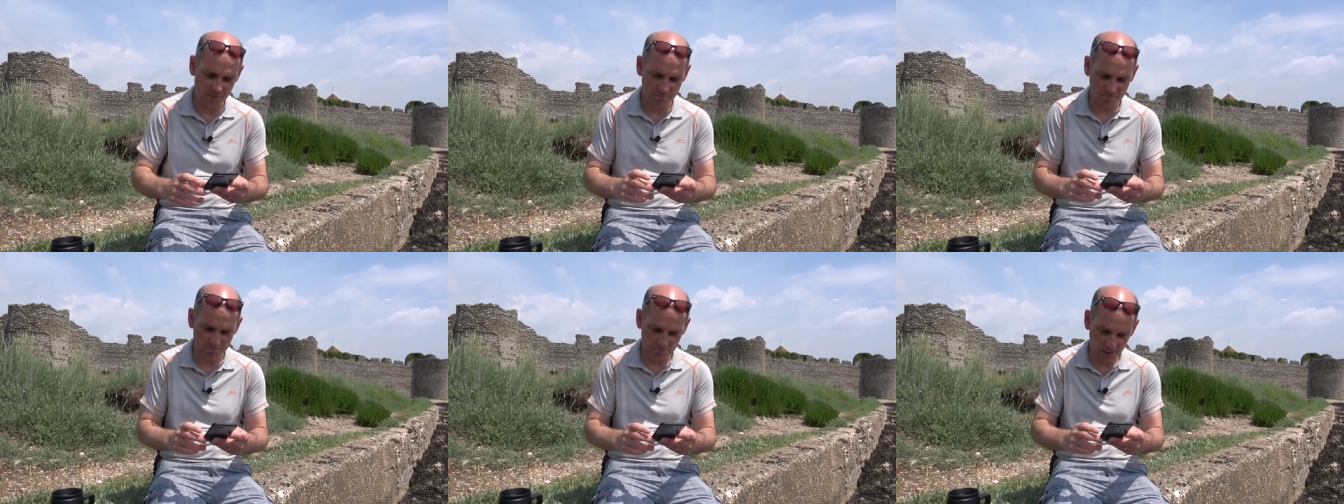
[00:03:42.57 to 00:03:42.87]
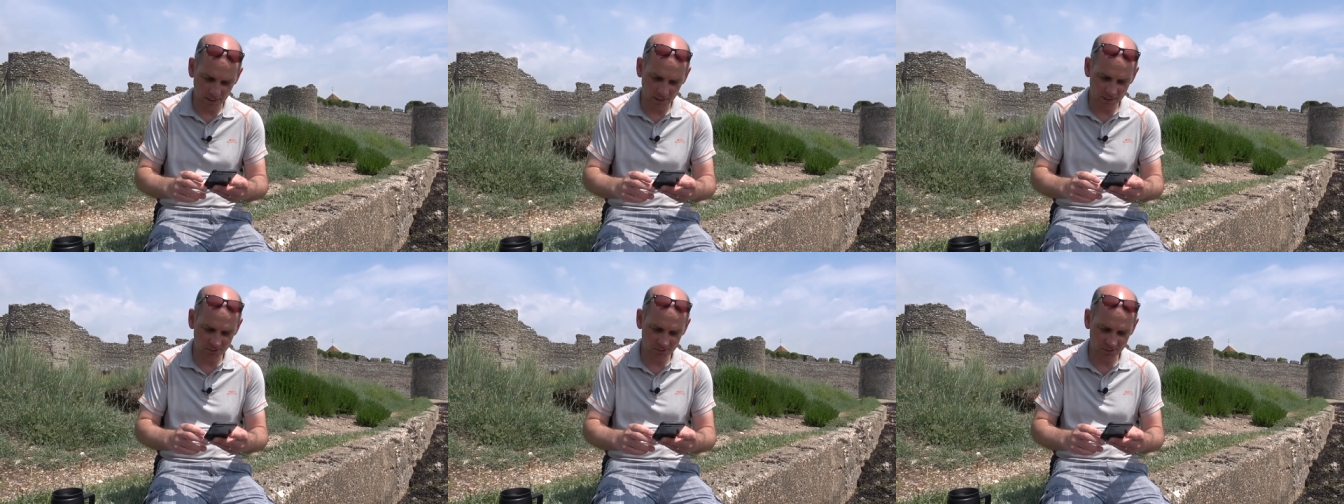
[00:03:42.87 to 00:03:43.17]

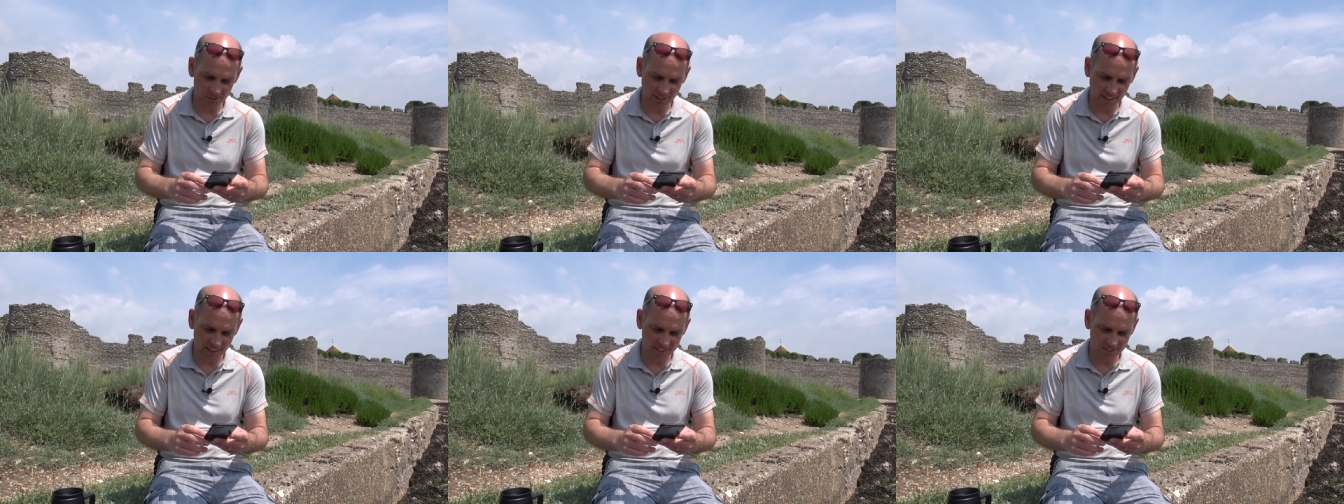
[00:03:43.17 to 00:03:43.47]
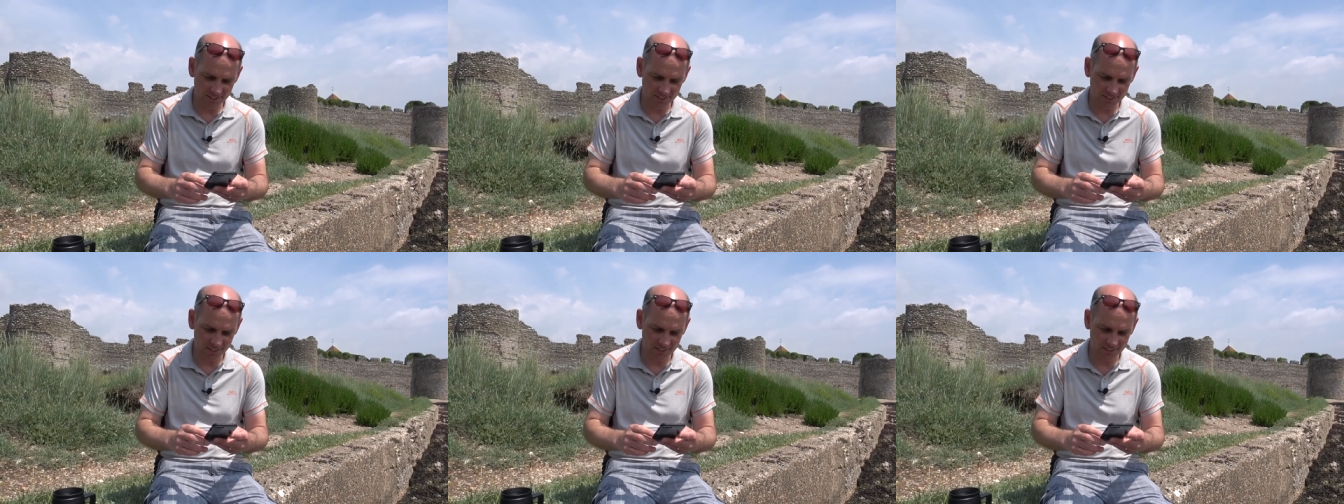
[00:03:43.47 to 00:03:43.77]
march around
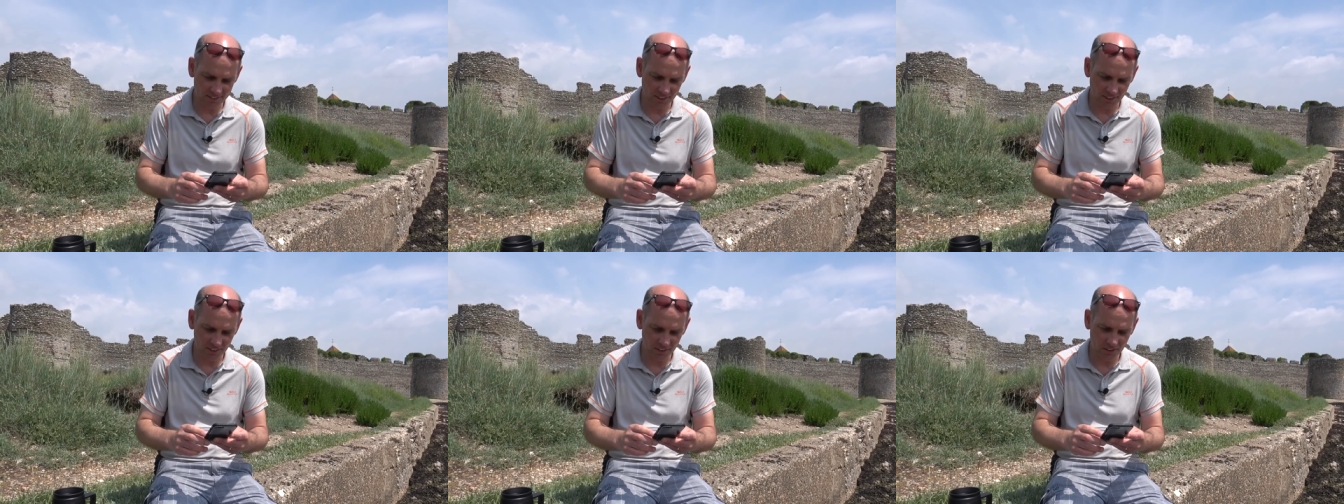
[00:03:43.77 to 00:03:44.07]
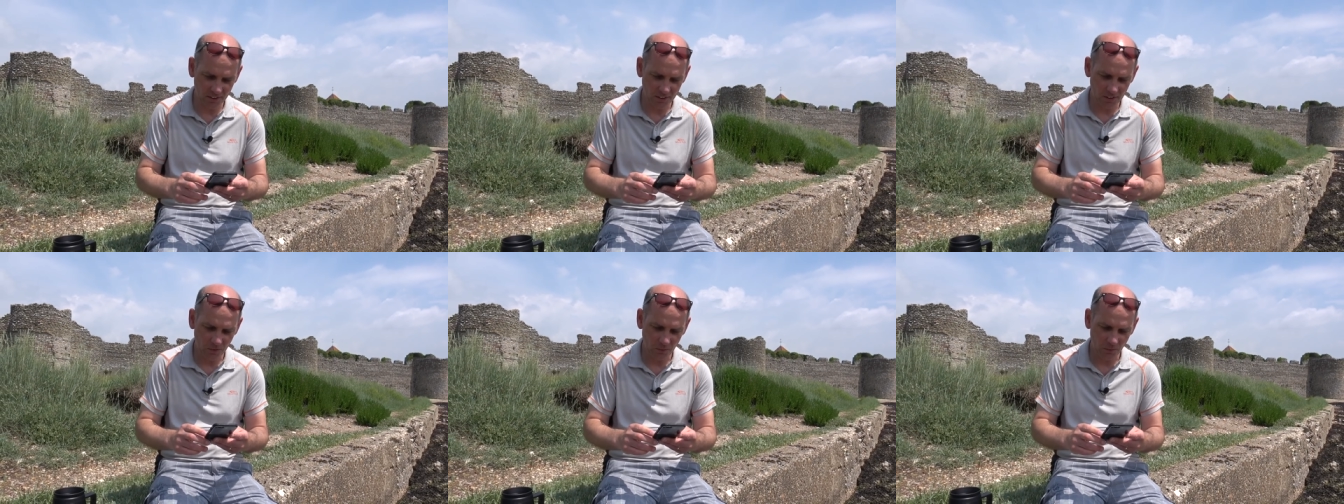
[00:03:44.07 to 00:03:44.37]
the city
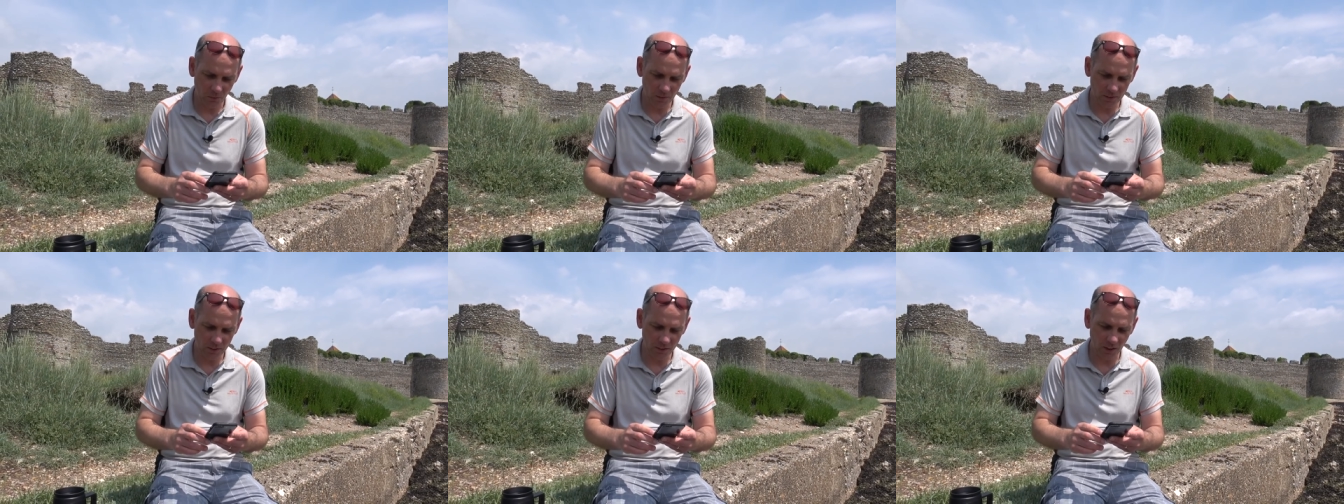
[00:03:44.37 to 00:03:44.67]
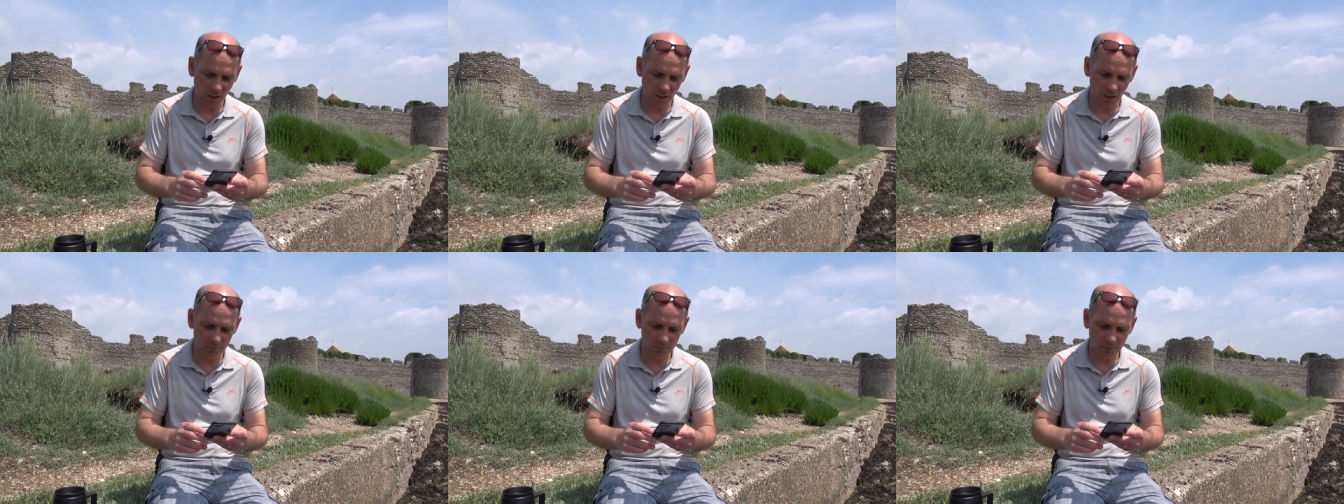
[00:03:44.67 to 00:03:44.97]
with an
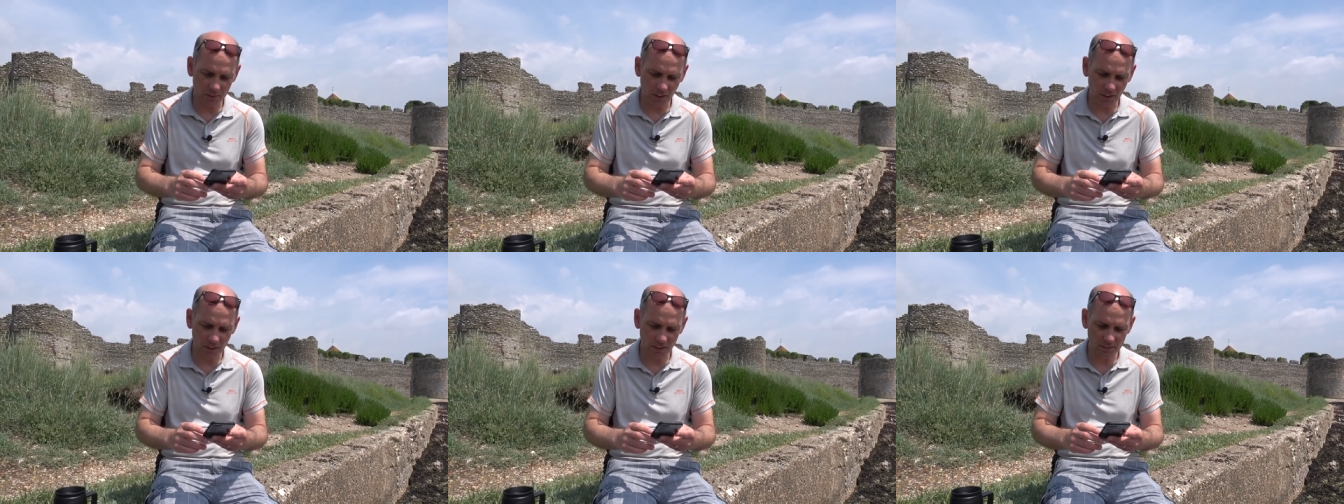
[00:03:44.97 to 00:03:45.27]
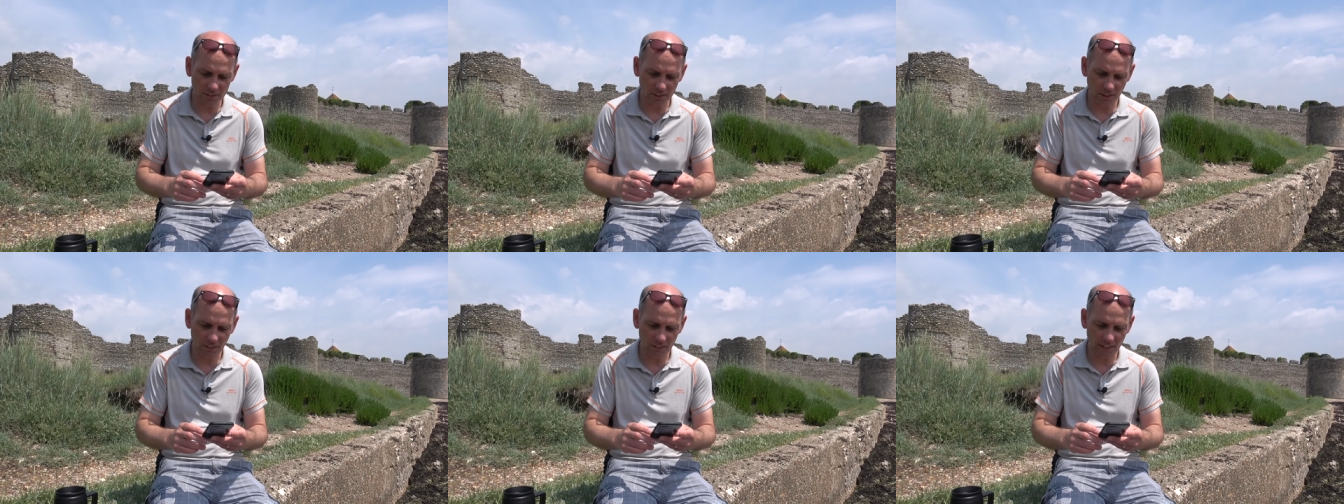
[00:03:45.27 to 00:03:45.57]
armed
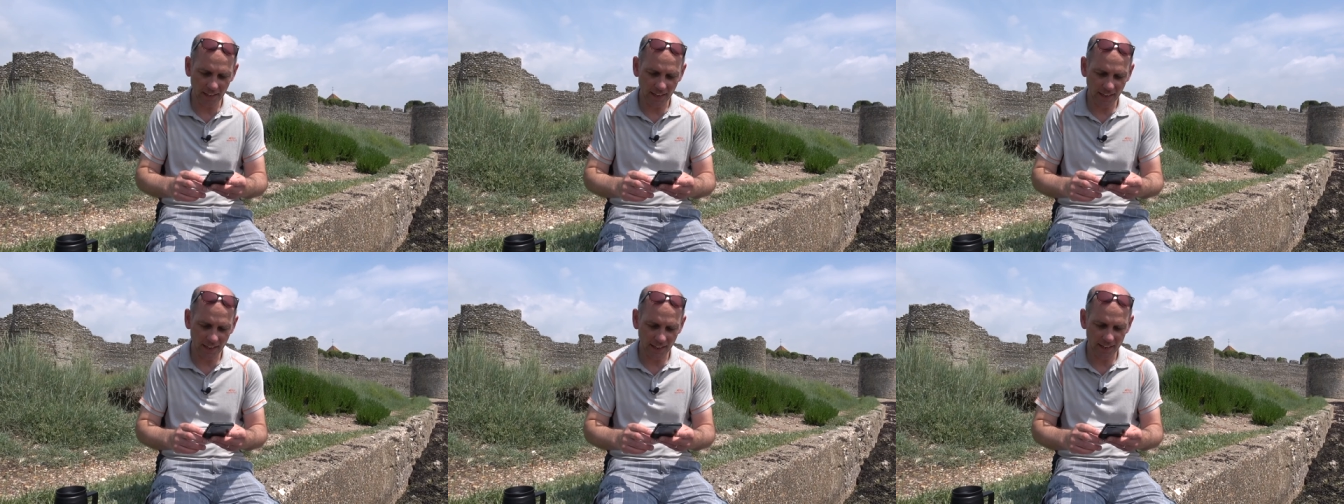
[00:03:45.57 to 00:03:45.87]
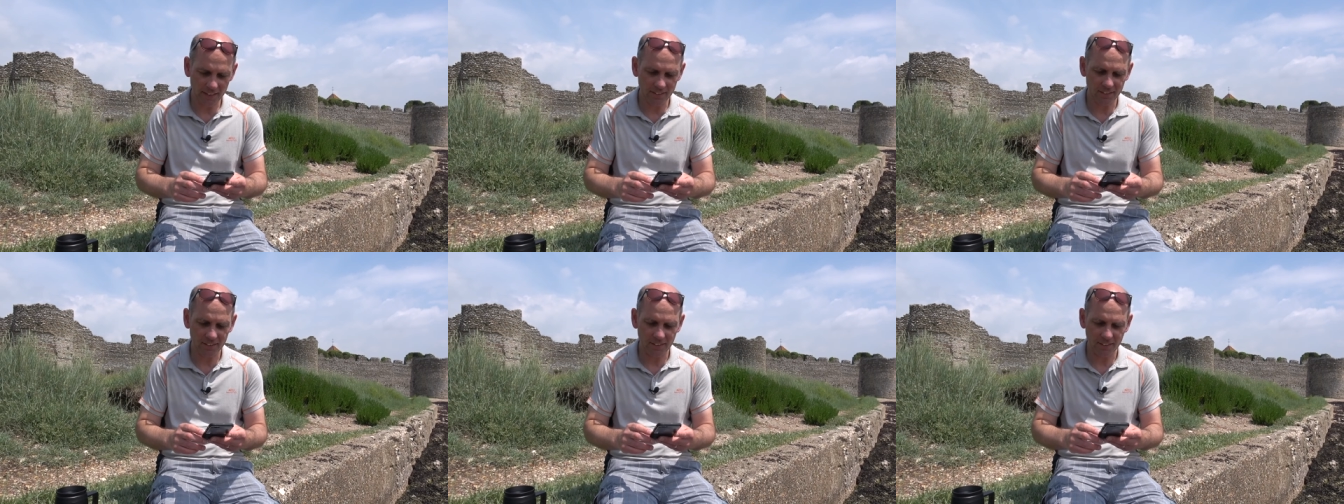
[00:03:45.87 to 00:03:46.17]
guard going
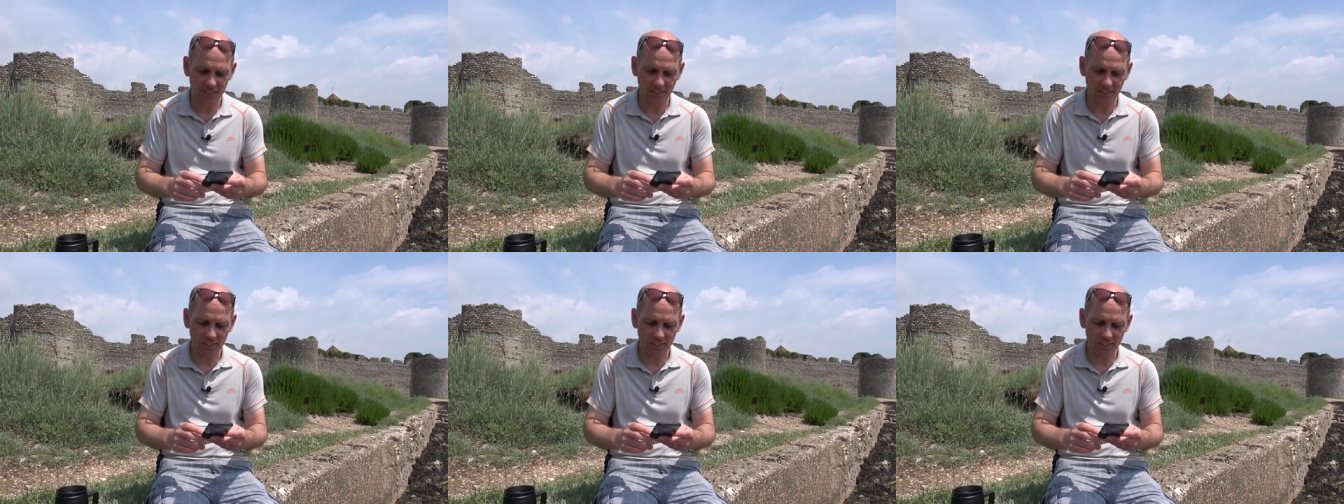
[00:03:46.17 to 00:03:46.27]
ahead